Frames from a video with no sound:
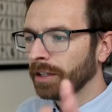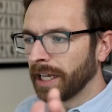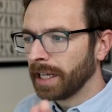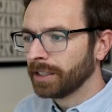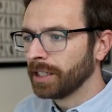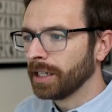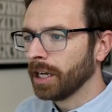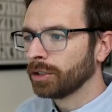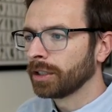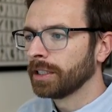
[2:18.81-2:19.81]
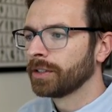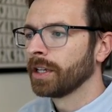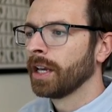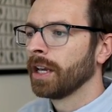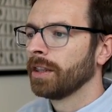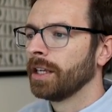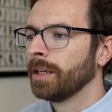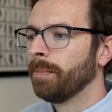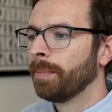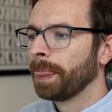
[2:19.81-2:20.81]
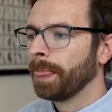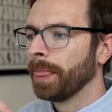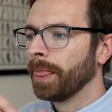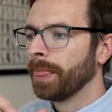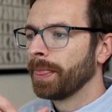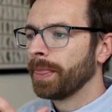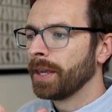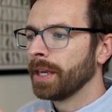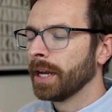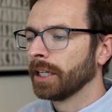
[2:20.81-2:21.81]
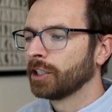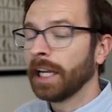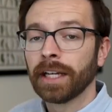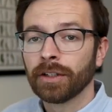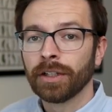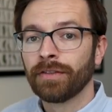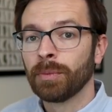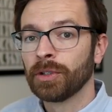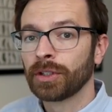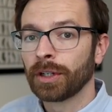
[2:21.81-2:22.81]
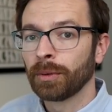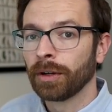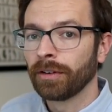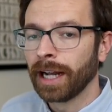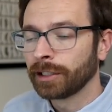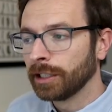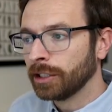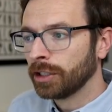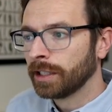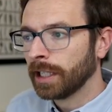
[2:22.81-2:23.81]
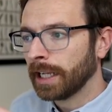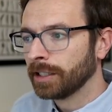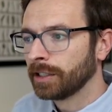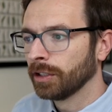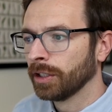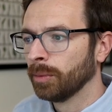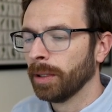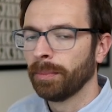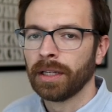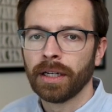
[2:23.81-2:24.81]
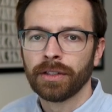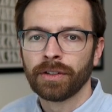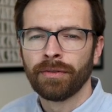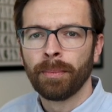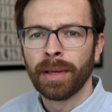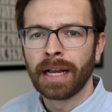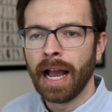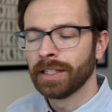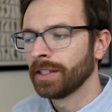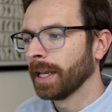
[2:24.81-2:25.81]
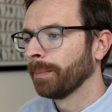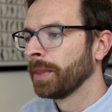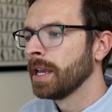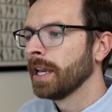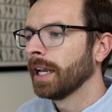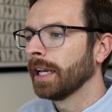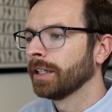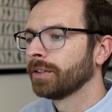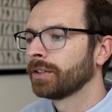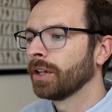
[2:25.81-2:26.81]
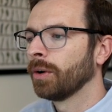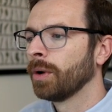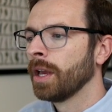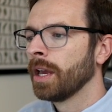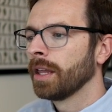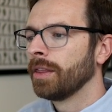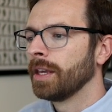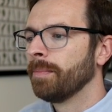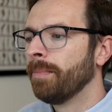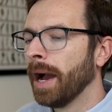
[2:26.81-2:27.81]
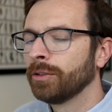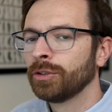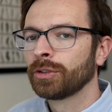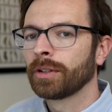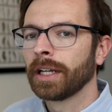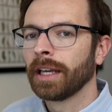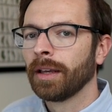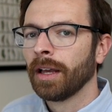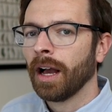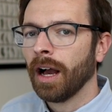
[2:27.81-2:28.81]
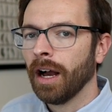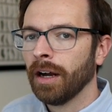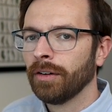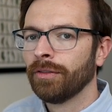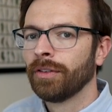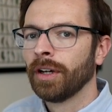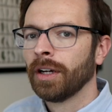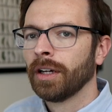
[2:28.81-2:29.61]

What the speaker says: the late 1800s, the channel of the Missouri River actually changed a little bit because of a big ice dam. And so the boundary of